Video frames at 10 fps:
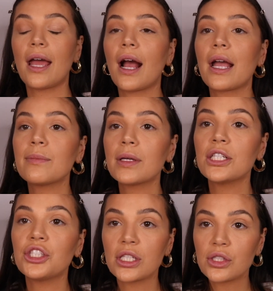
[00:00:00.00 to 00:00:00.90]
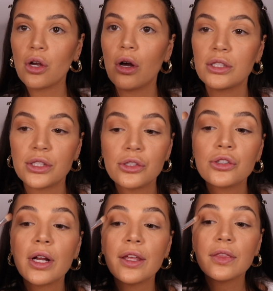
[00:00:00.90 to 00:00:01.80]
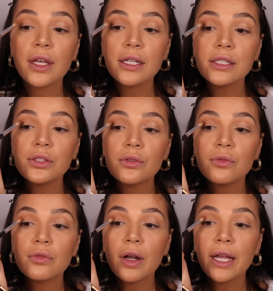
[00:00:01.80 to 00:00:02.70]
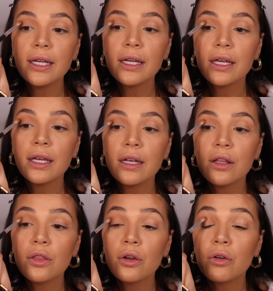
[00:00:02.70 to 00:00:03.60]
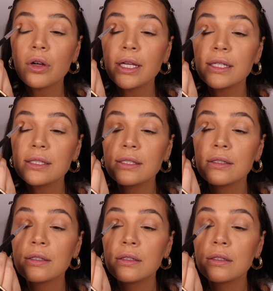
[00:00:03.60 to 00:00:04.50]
And I am gonna just concentrate this right in the crease.